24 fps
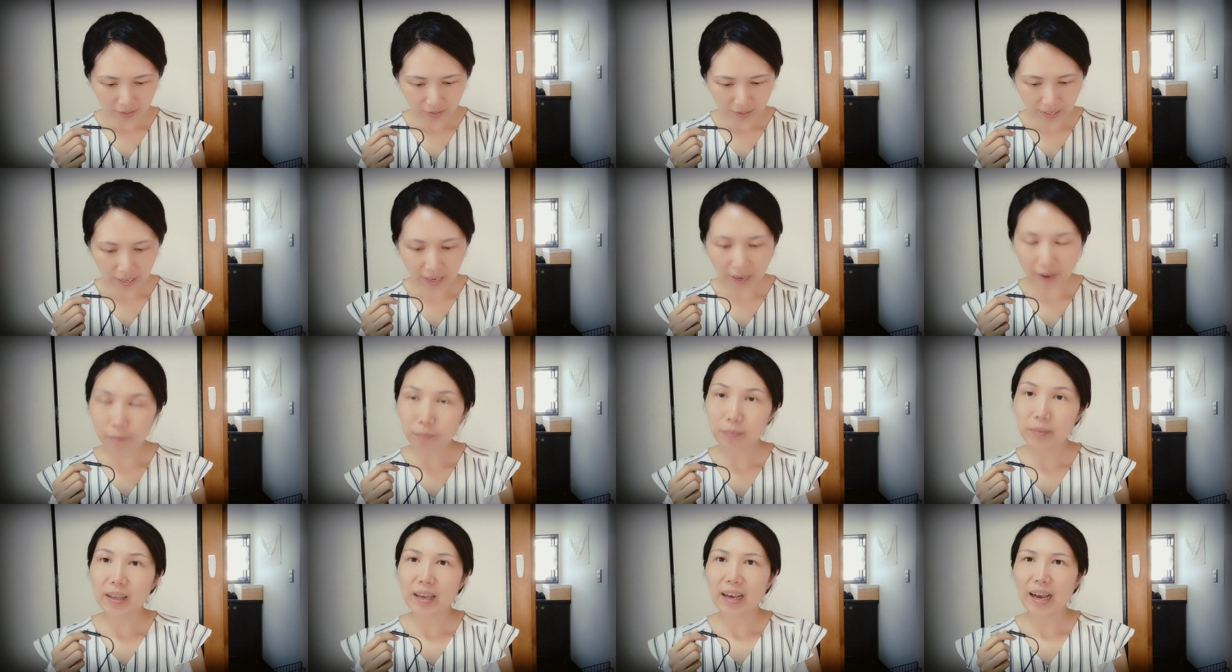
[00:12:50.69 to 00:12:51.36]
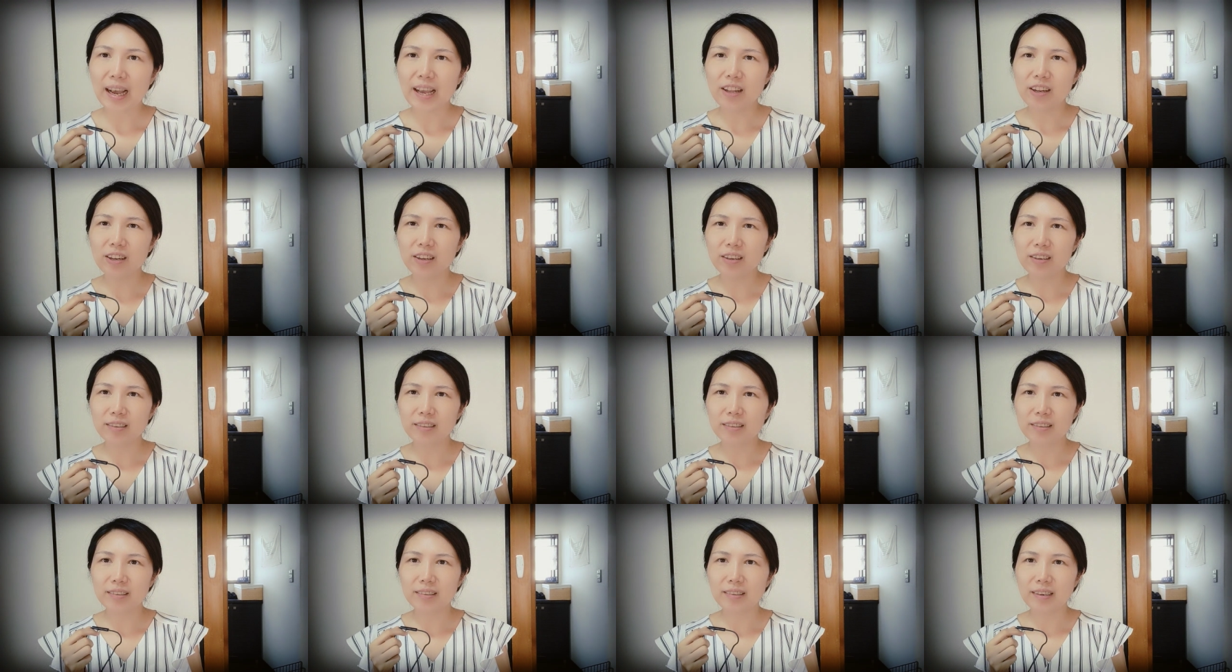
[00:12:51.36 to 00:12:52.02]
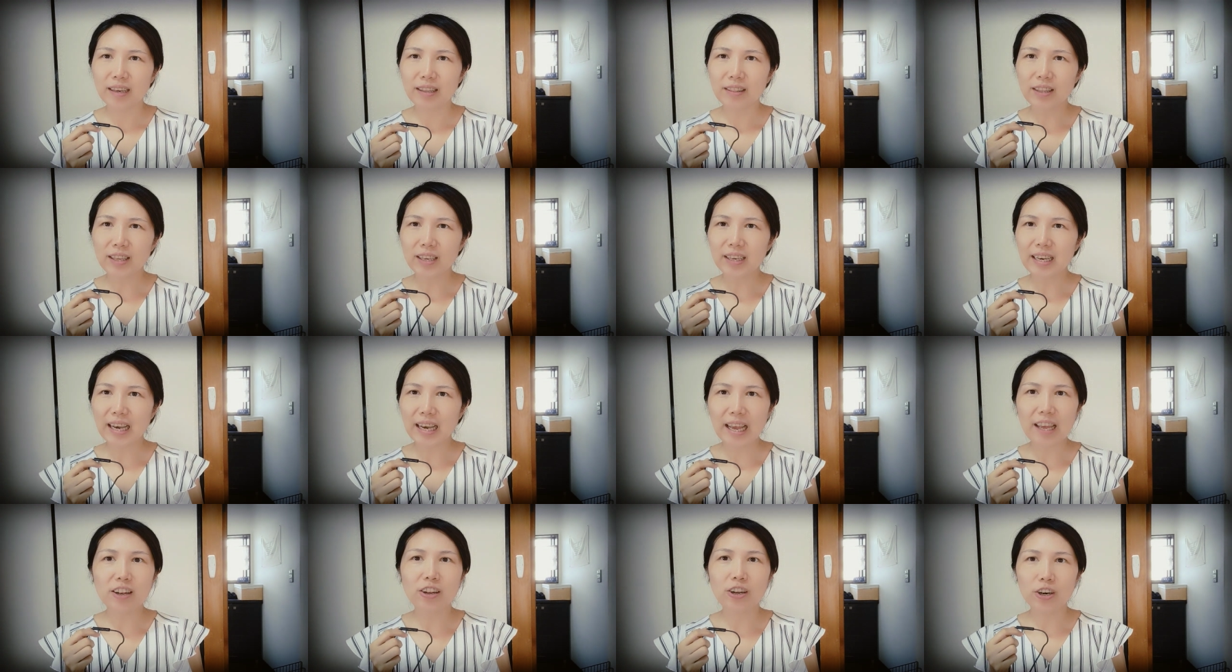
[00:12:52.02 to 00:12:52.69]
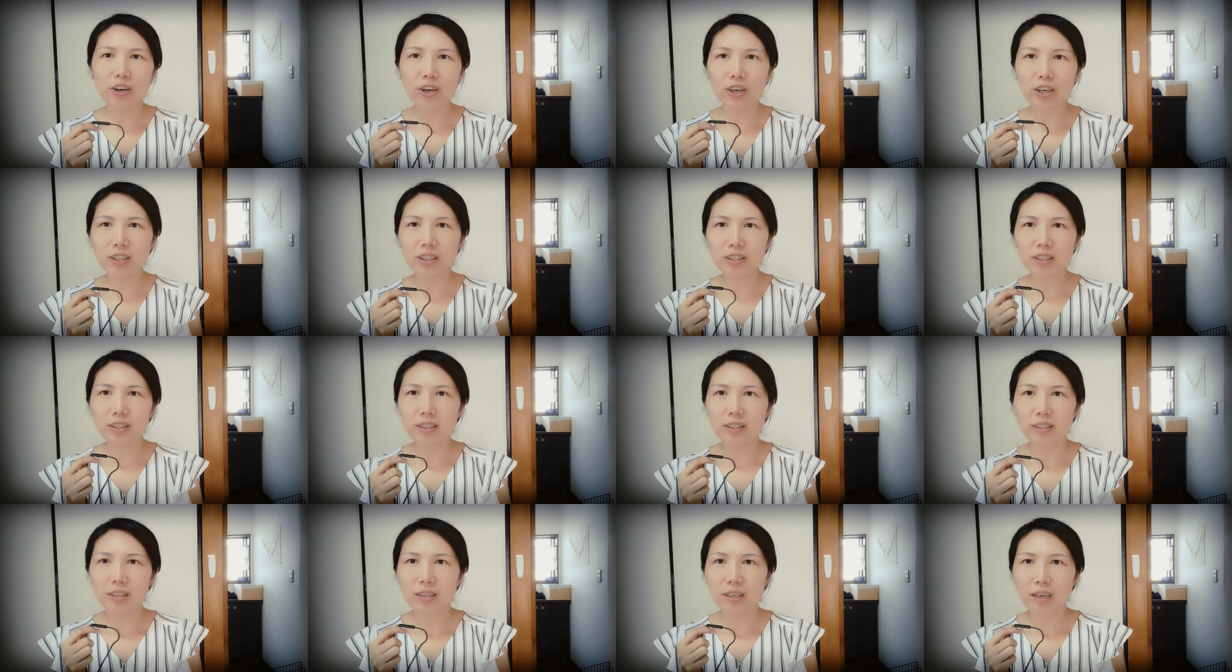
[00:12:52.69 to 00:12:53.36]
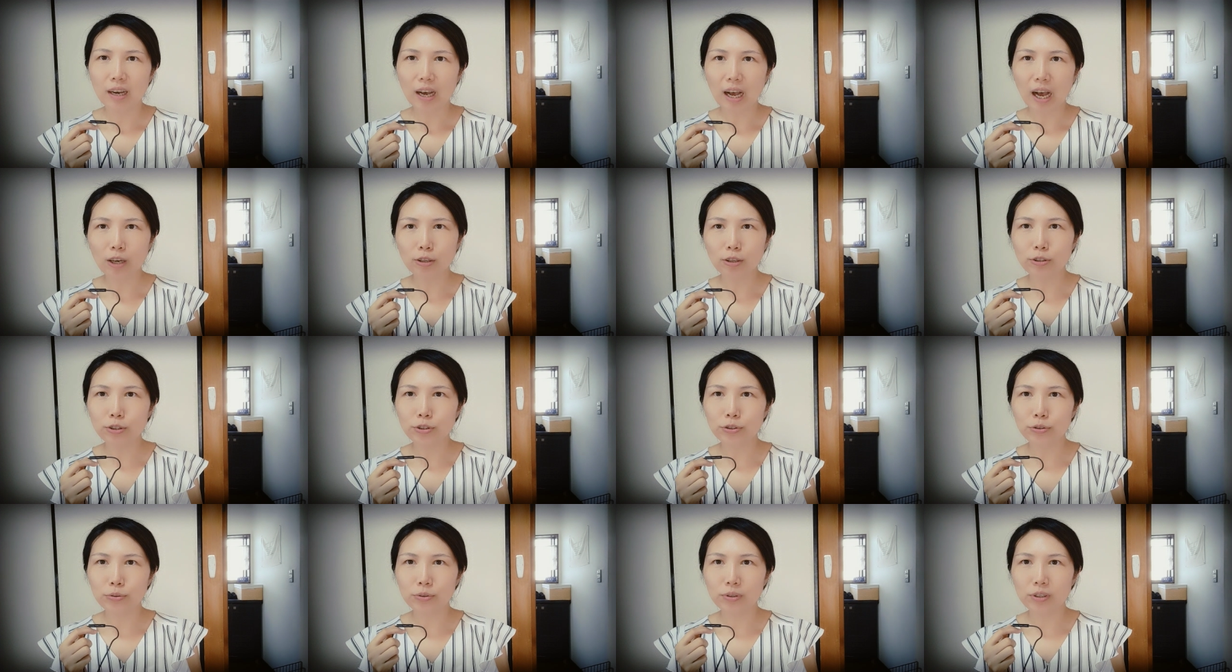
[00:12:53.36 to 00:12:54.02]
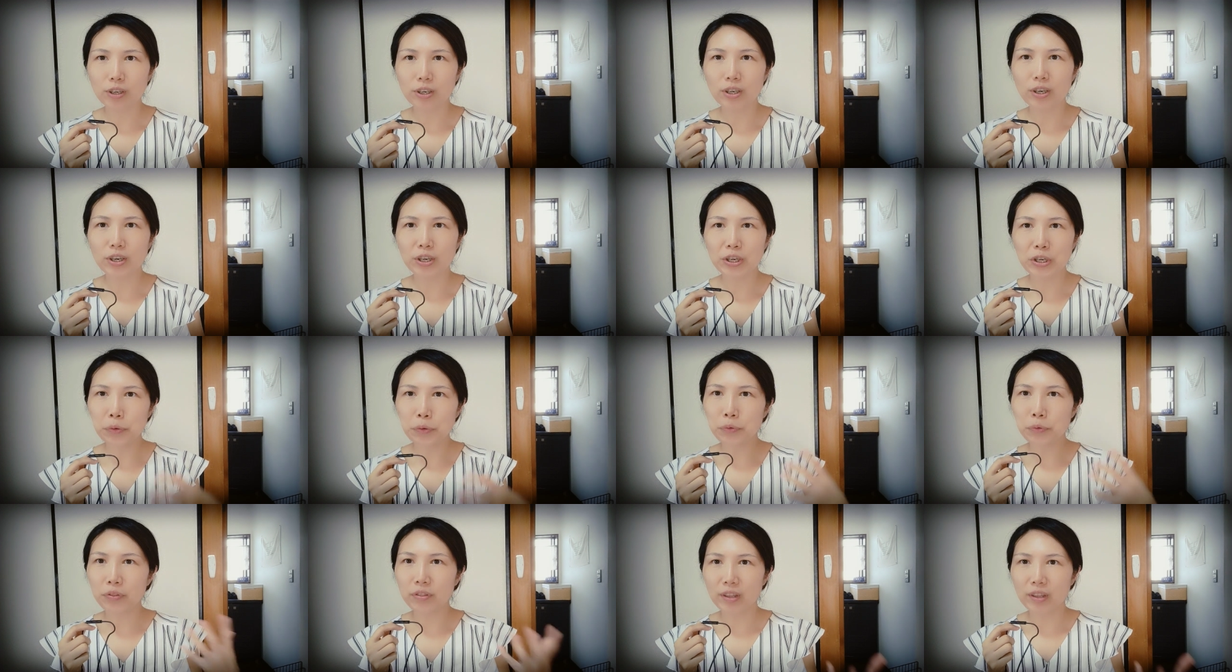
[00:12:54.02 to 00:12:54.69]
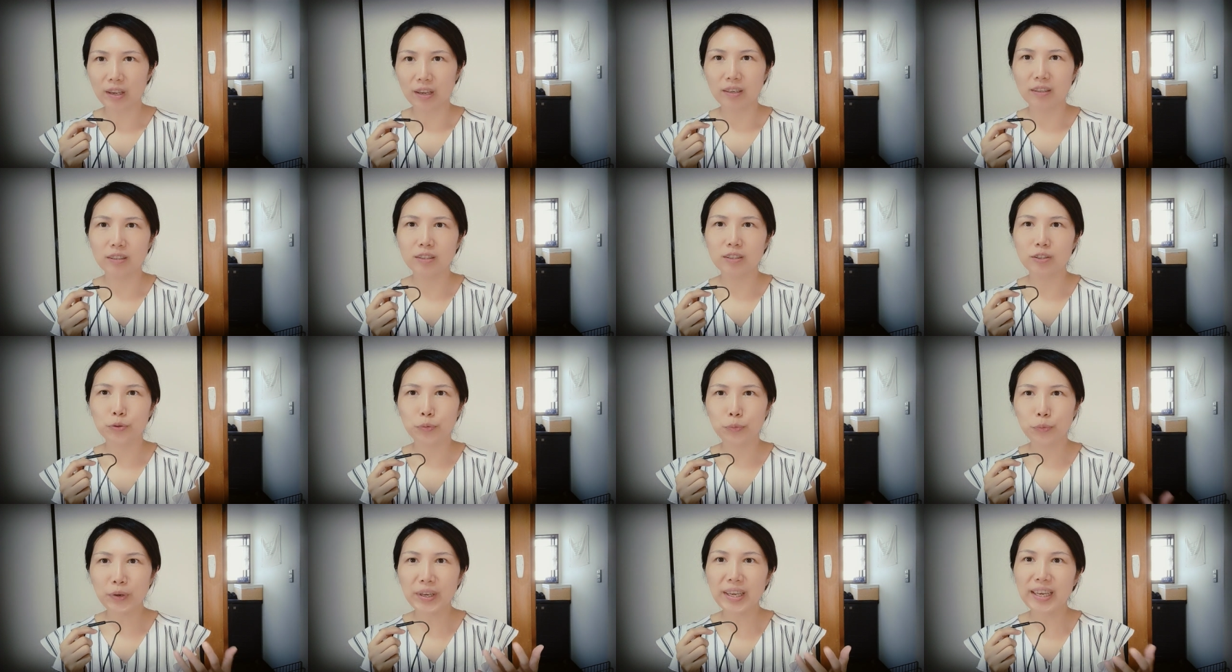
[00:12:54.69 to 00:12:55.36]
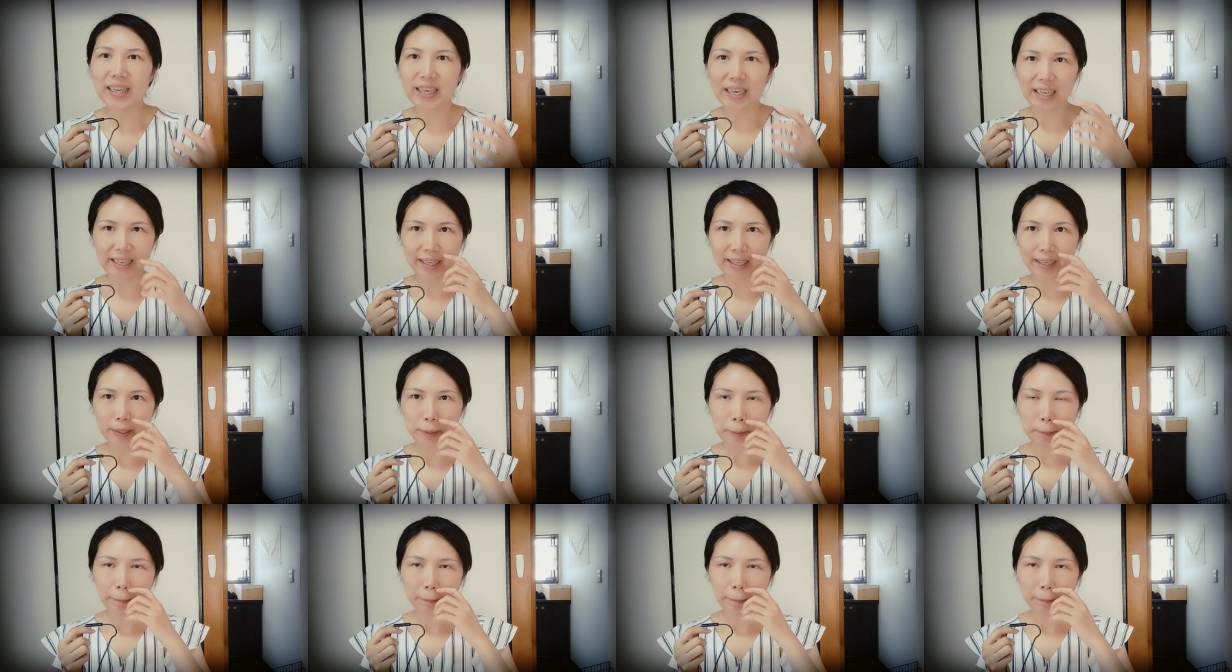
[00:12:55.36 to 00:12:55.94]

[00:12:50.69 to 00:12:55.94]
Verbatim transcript: yeah I, I think I learned how to learn new things quickly